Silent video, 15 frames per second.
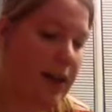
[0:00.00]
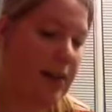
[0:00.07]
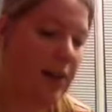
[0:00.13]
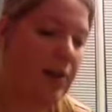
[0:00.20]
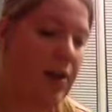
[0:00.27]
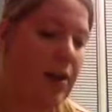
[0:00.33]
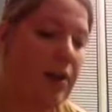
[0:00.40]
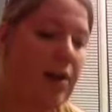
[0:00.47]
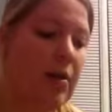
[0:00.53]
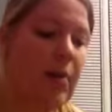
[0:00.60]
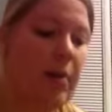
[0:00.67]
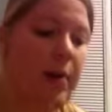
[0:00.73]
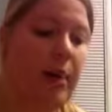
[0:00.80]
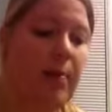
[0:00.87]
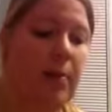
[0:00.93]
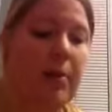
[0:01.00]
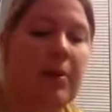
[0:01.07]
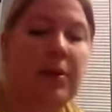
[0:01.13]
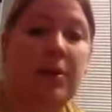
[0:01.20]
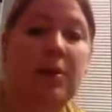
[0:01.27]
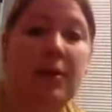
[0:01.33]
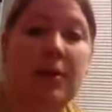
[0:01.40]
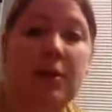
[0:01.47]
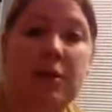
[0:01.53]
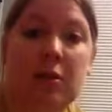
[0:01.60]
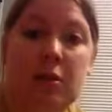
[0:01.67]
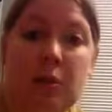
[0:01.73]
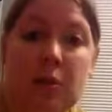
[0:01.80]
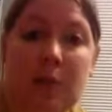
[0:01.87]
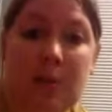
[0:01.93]
so I want you to create a poster about
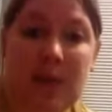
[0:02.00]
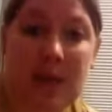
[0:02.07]
storm